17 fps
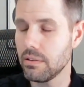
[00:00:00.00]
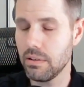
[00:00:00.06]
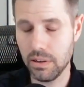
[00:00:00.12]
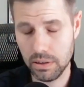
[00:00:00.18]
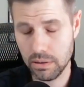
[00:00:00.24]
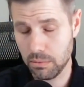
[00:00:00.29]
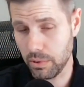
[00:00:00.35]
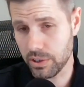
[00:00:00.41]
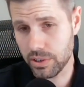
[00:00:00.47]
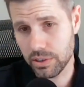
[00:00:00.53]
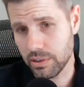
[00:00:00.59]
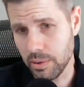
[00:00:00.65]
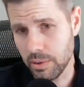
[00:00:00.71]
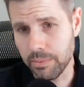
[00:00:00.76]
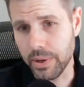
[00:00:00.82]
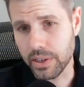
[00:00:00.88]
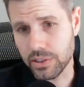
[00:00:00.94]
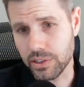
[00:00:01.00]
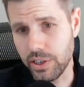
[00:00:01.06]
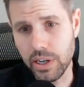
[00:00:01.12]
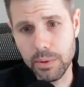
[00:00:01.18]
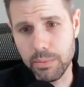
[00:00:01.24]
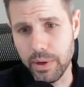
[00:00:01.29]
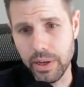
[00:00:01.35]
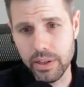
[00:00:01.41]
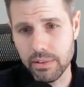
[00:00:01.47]
which impacts
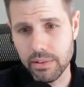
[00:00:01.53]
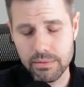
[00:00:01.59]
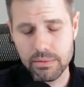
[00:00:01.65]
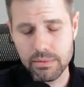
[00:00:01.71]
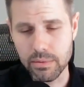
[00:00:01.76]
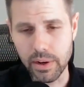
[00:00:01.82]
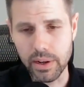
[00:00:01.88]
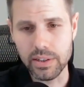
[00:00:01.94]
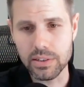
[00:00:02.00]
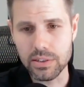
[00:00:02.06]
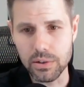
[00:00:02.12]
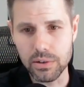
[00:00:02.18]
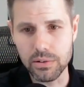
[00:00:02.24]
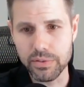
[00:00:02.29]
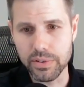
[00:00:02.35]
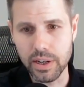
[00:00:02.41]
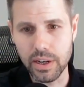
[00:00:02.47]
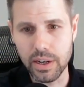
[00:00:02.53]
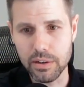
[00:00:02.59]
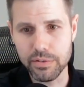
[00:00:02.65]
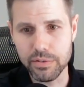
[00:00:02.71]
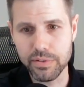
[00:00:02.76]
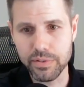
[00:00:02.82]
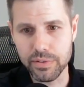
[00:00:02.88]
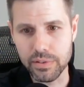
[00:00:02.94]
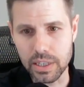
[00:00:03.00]
GDP, right? So if you
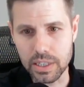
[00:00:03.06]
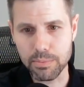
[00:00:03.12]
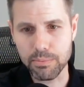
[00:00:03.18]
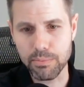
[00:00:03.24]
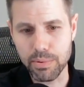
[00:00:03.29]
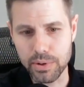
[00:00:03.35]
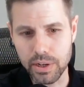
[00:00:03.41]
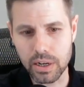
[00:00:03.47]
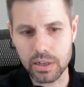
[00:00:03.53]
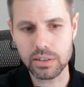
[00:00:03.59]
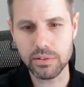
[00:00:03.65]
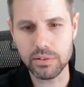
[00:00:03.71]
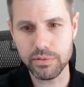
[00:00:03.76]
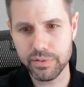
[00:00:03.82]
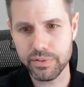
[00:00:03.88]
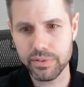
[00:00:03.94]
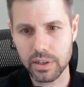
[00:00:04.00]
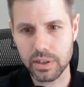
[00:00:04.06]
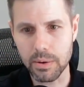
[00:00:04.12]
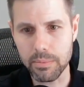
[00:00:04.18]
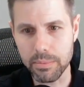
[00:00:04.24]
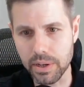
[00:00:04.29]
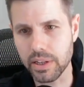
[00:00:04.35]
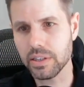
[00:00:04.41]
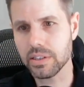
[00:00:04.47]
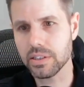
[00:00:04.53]
have less productive
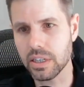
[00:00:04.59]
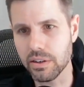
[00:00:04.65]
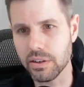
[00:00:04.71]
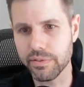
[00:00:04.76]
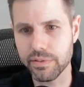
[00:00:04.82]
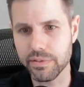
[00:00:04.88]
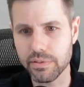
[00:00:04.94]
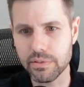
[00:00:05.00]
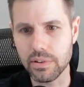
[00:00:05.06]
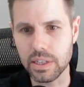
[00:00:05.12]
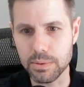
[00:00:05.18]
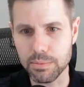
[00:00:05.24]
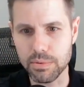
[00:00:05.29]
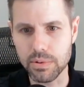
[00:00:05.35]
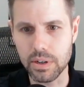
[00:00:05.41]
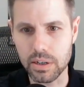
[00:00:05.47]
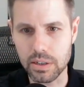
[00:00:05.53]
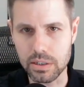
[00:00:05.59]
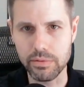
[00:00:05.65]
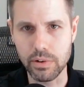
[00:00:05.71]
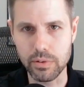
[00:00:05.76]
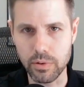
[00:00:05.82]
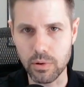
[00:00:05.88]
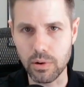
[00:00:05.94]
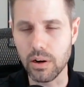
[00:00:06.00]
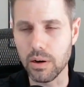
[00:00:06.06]
companies, you have less productive
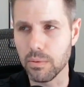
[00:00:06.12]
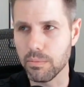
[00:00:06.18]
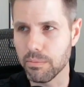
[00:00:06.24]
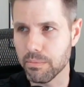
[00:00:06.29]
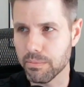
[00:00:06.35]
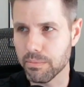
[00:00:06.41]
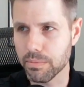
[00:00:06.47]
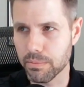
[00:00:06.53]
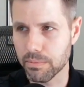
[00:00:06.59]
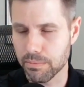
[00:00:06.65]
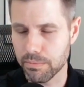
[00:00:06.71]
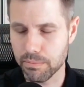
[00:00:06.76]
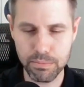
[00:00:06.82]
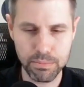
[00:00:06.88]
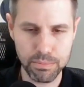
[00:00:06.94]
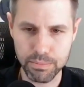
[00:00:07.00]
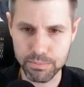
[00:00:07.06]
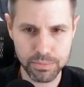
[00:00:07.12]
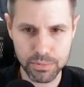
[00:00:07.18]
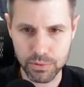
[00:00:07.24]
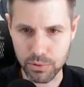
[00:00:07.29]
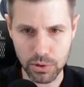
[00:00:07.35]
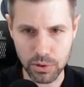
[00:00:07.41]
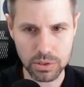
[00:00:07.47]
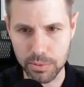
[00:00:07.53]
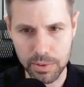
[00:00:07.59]
overall
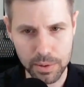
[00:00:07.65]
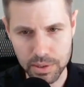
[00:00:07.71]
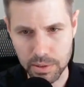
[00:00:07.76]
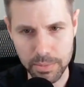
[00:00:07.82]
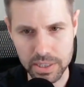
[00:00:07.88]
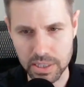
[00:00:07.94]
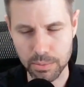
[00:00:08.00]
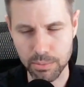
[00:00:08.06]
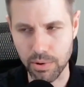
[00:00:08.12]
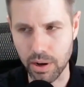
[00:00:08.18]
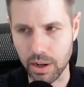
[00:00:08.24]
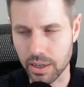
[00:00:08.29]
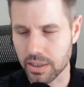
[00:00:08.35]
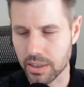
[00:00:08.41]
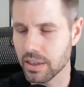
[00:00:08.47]
gross domestic product.